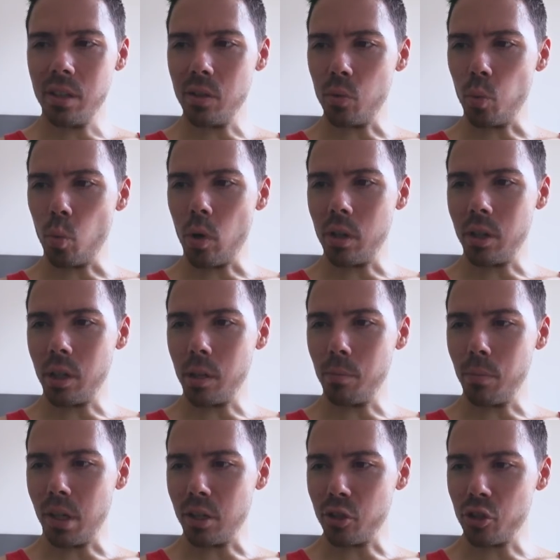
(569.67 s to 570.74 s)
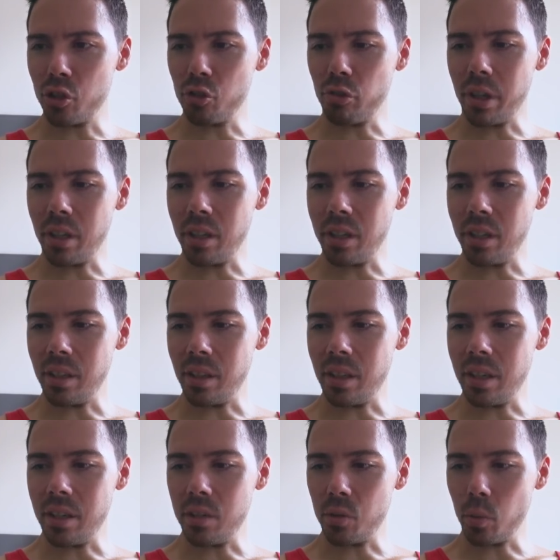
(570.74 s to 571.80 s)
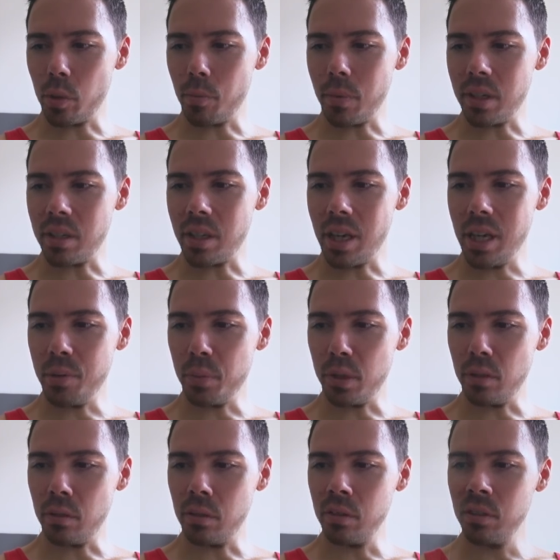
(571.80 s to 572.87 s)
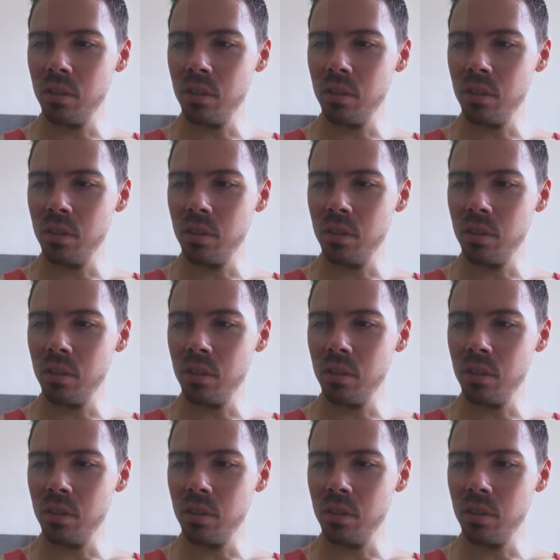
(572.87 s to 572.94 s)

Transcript: these one-arm Australian things with my table.